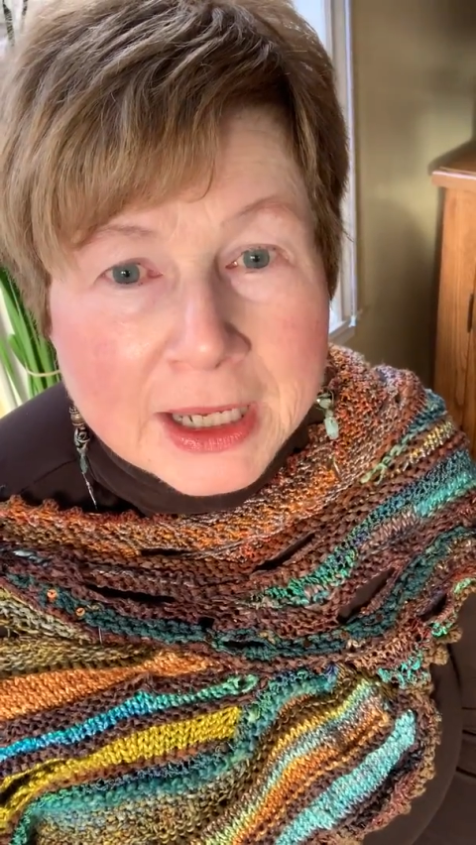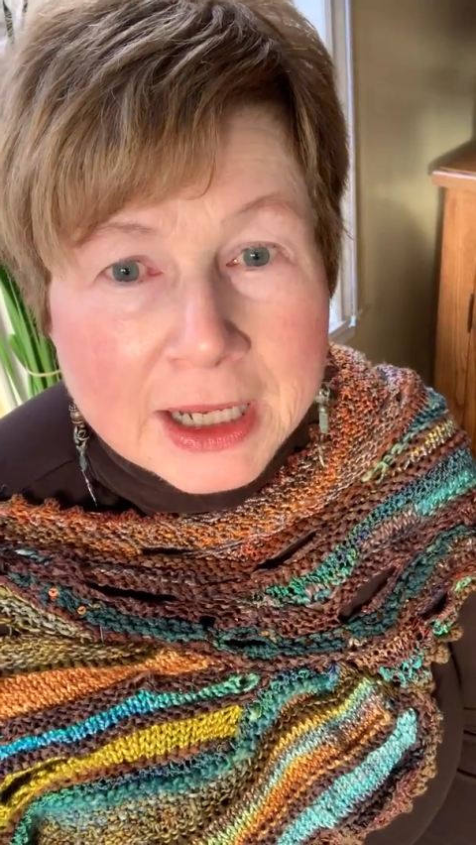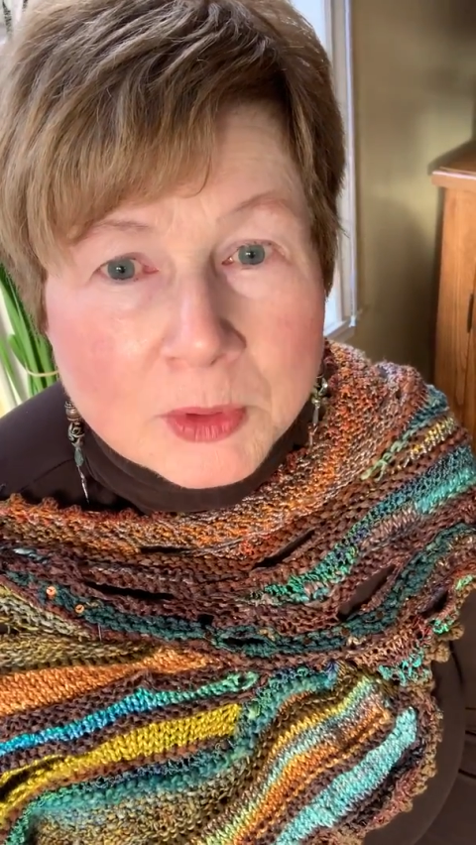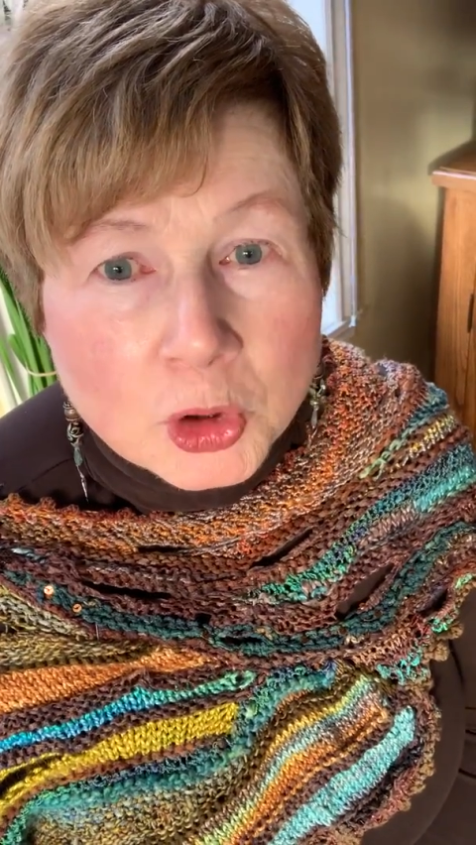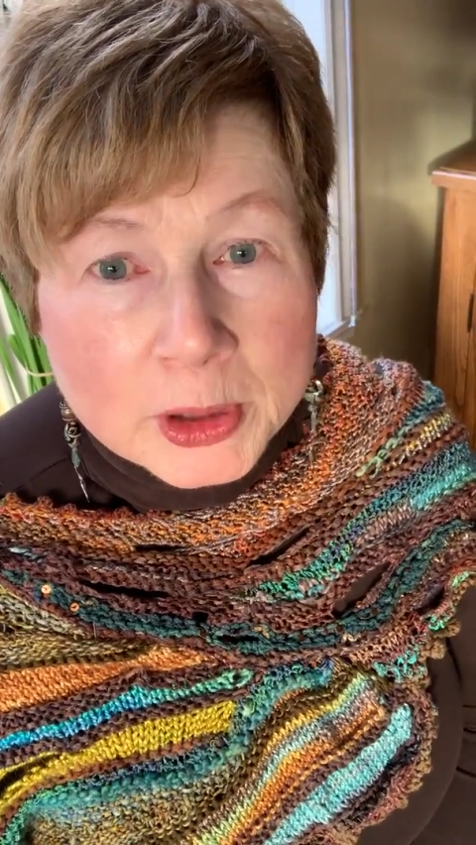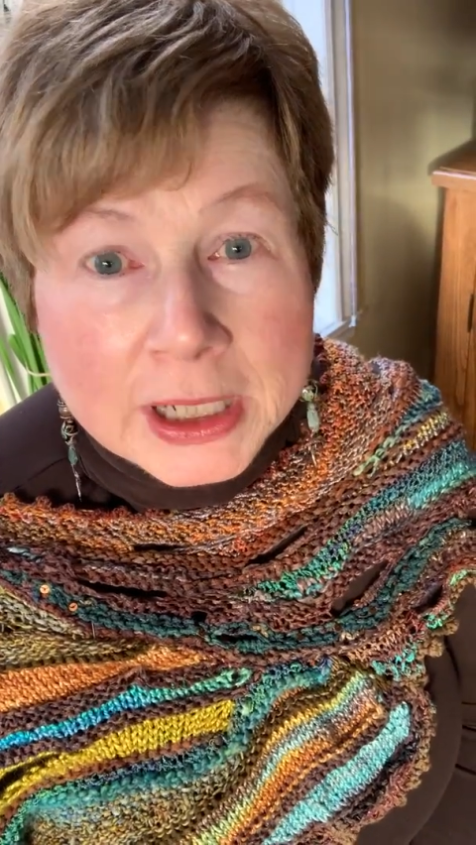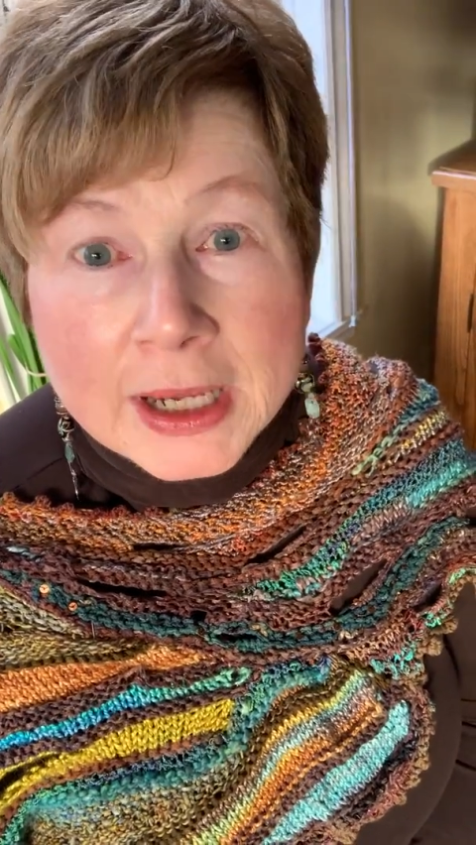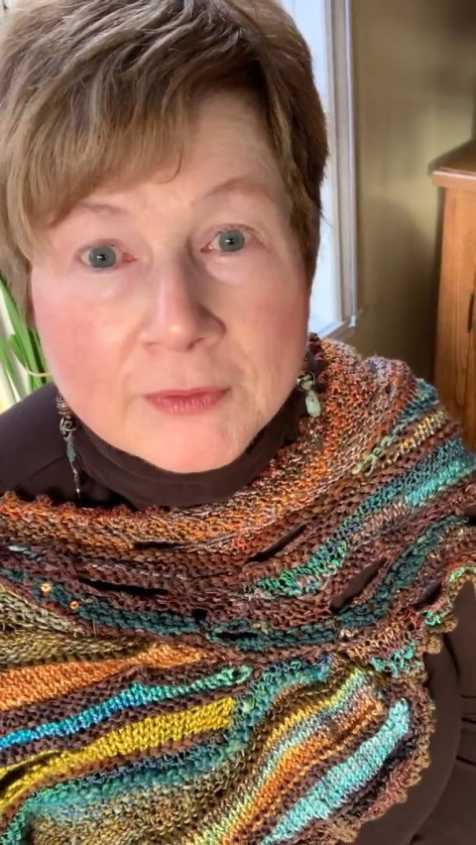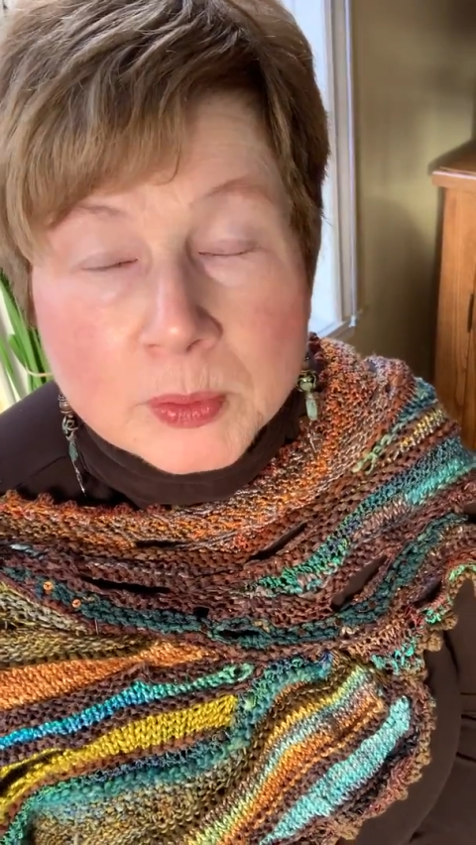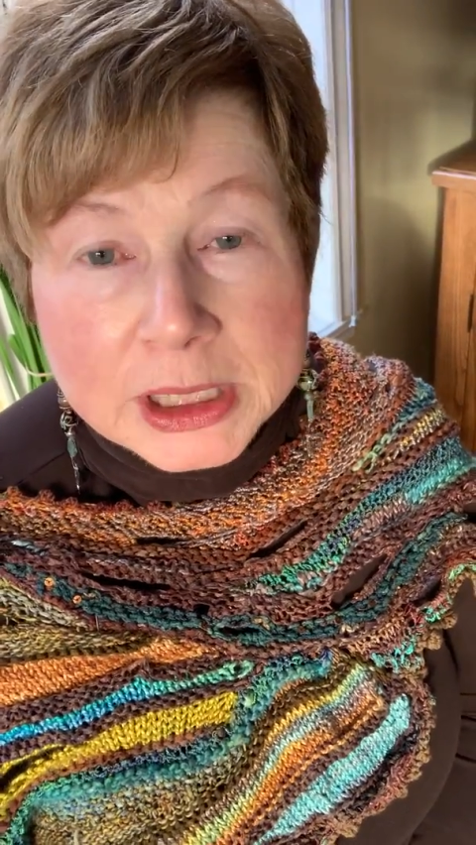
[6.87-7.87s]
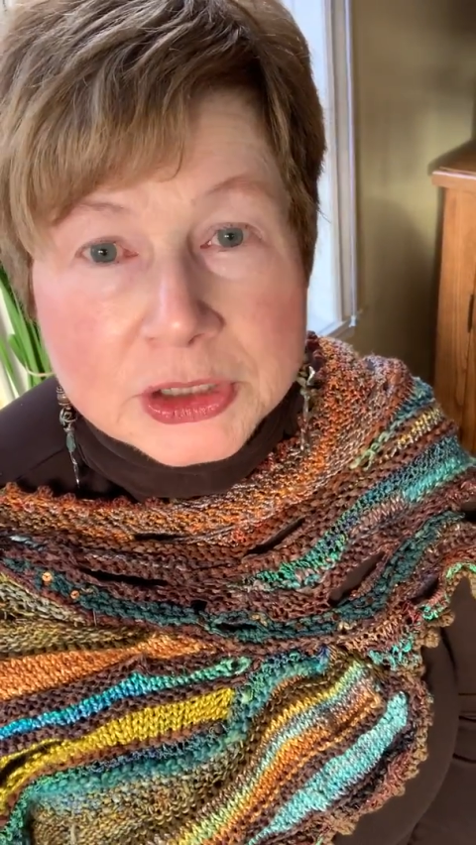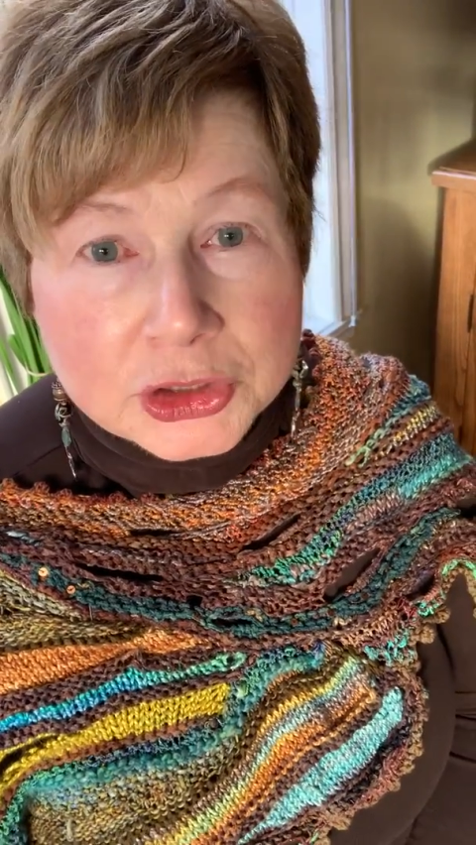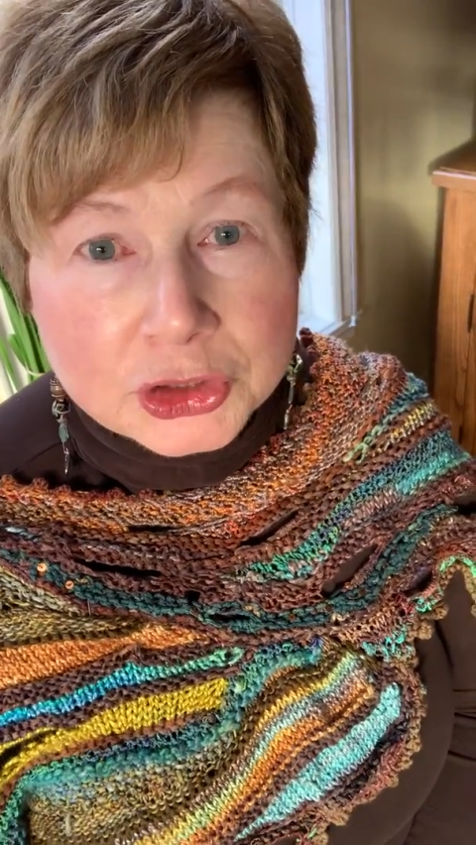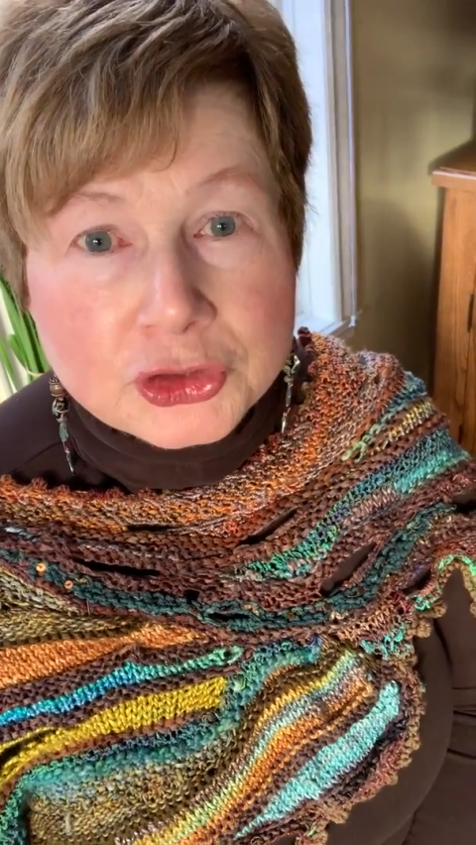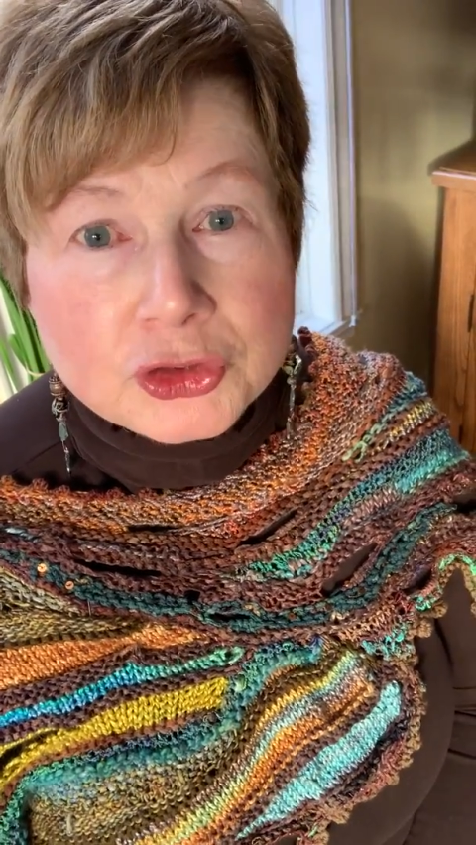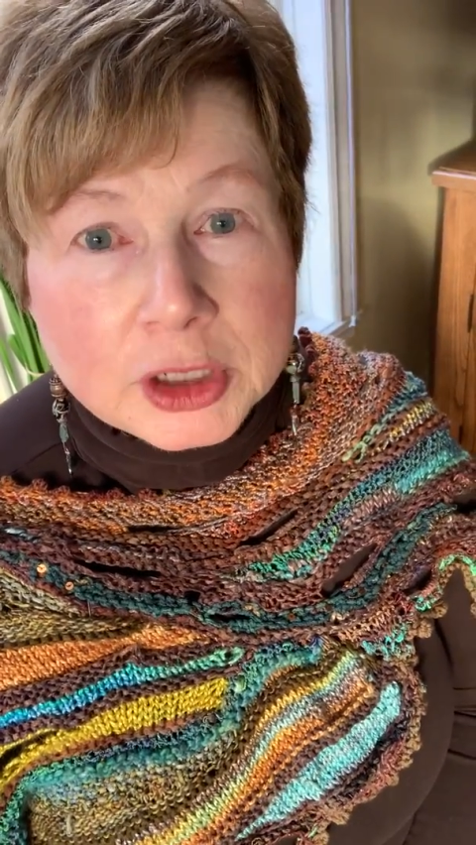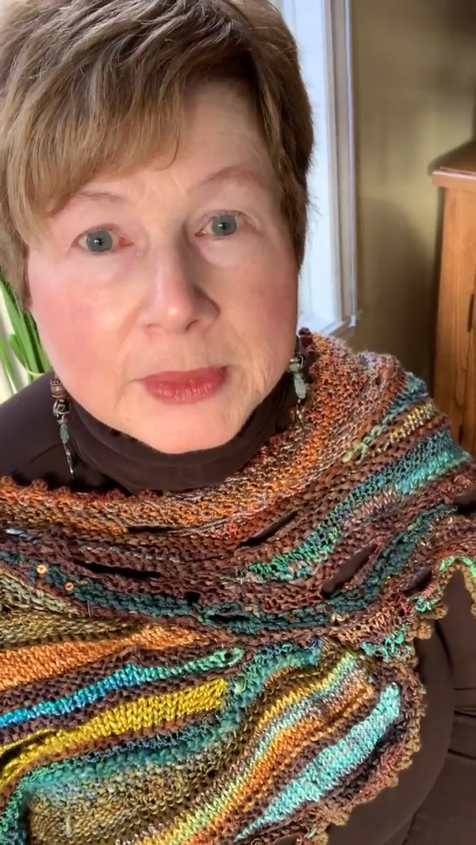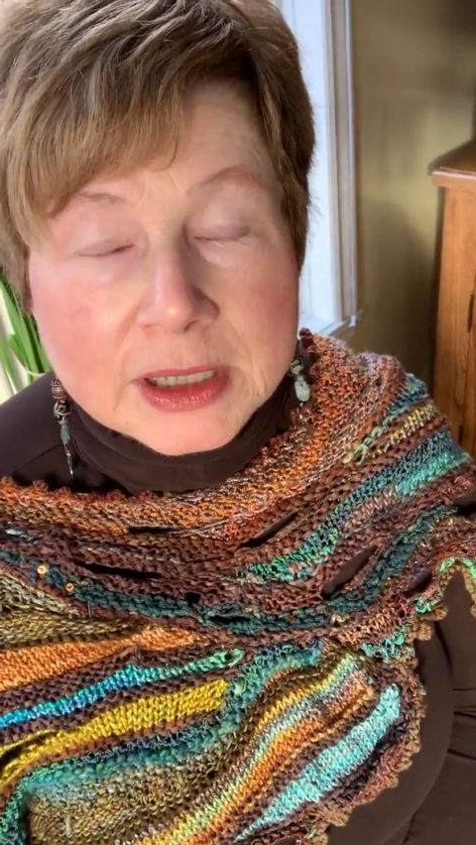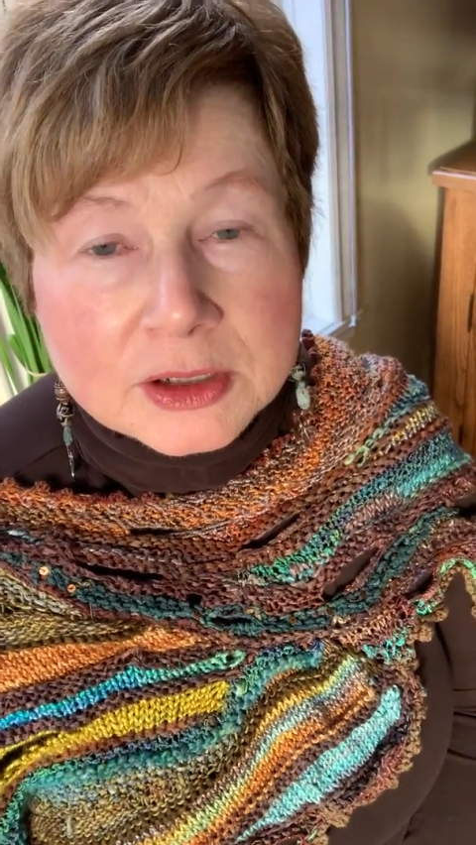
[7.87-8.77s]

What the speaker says: I'm hoping everybody's going to join me